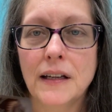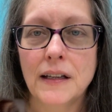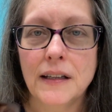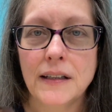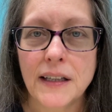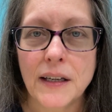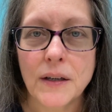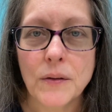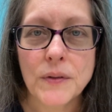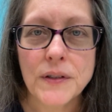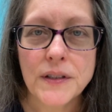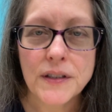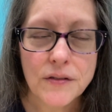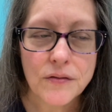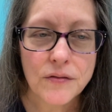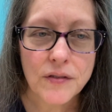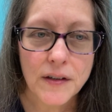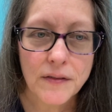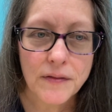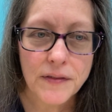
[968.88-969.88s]
That was the
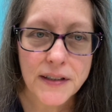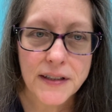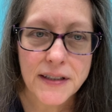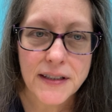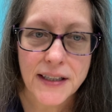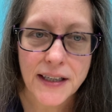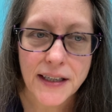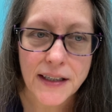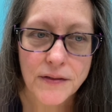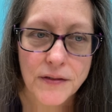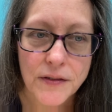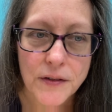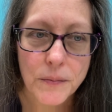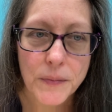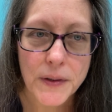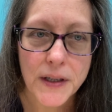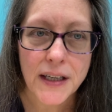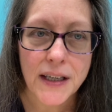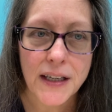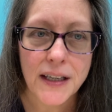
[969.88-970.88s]
roughest thing for
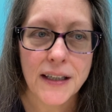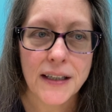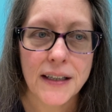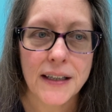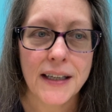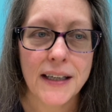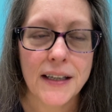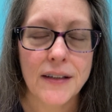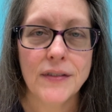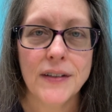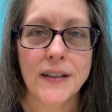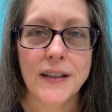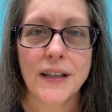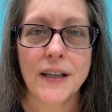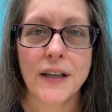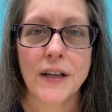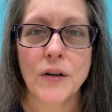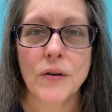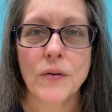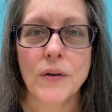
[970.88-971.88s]
me. Even
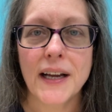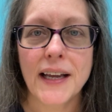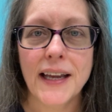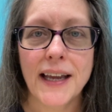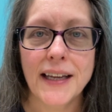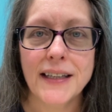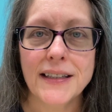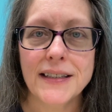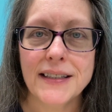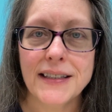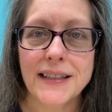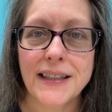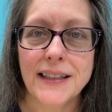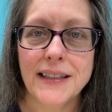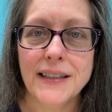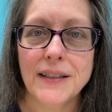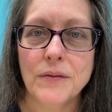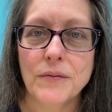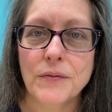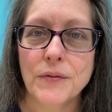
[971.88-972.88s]
though I hadn't seen
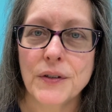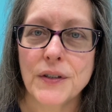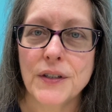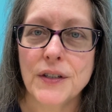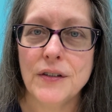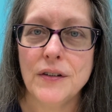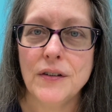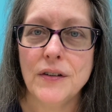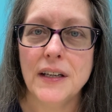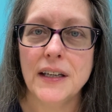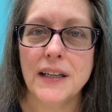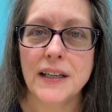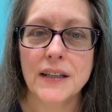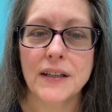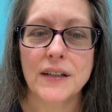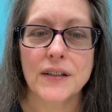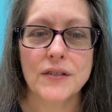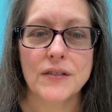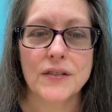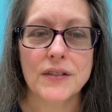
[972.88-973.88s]
him for 2
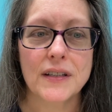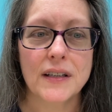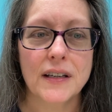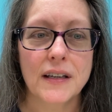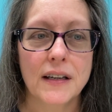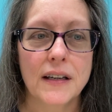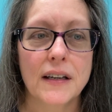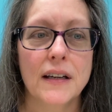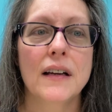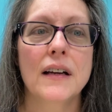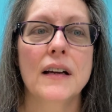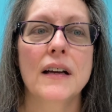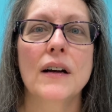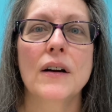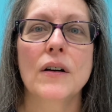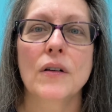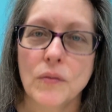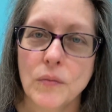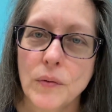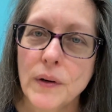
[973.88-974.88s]
years,
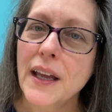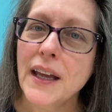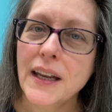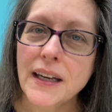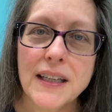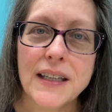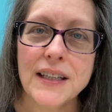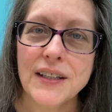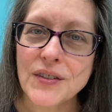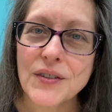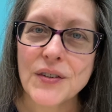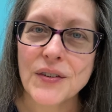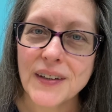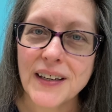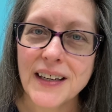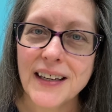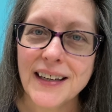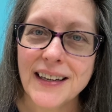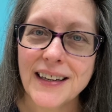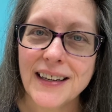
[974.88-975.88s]
we had a
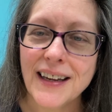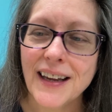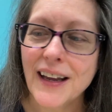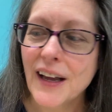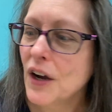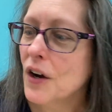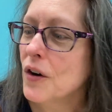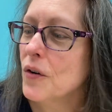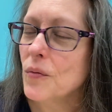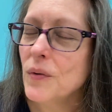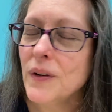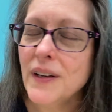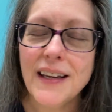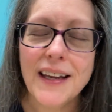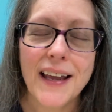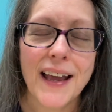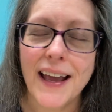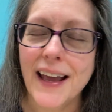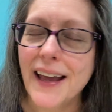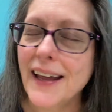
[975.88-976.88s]
history. We
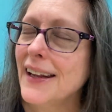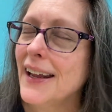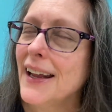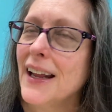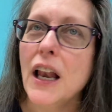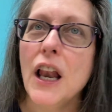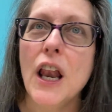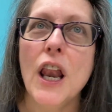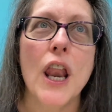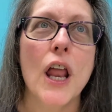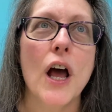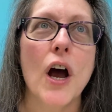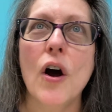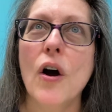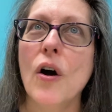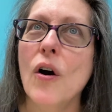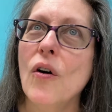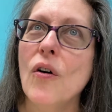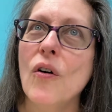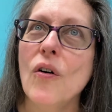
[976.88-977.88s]
had a
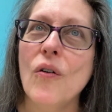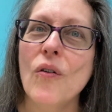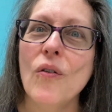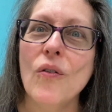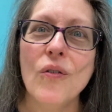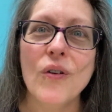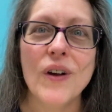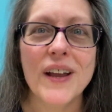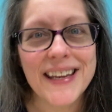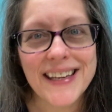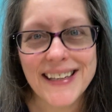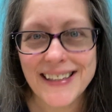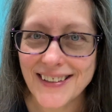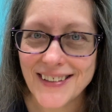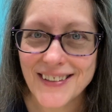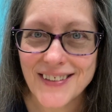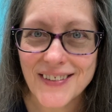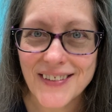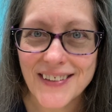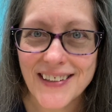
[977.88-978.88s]
long
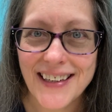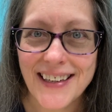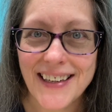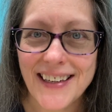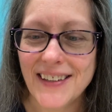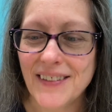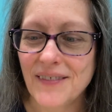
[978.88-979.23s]
history.